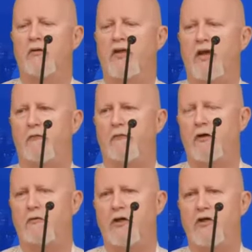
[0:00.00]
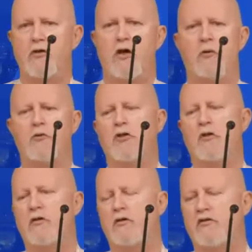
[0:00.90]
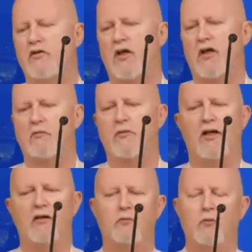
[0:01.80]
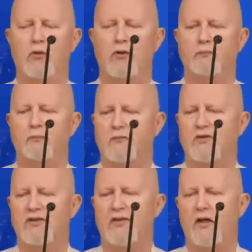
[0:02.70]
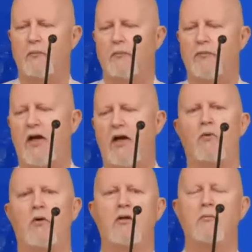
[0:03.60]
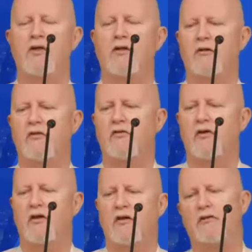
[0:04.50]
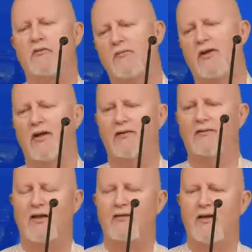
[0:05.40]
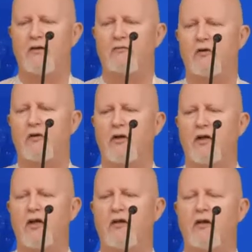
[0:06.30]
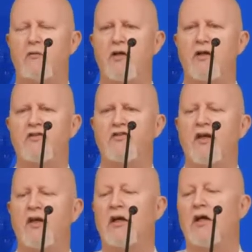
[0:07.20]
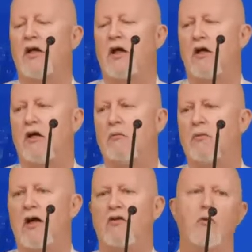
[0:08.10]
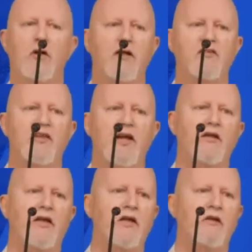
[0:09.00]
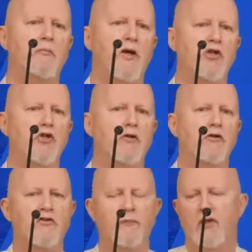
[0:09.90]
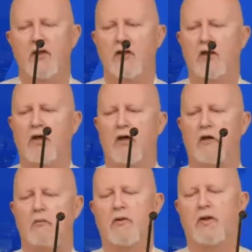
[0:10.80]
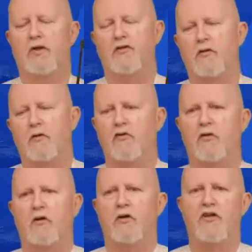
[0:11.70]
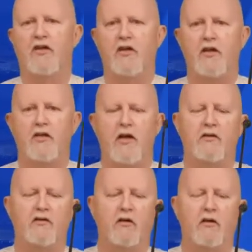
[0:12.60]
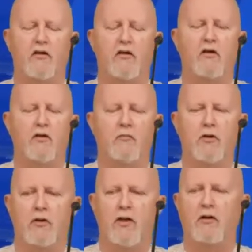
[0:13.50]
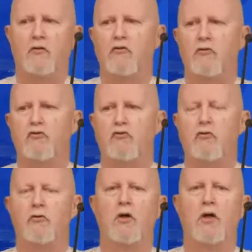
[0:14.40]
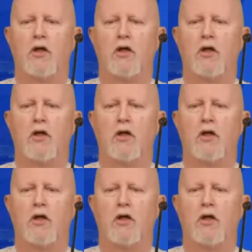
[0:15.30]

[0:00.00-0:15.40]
Data federation options, I will skip that one because it's kind of a hit and miss, as well as delegated measures. It's also a technique that allows you to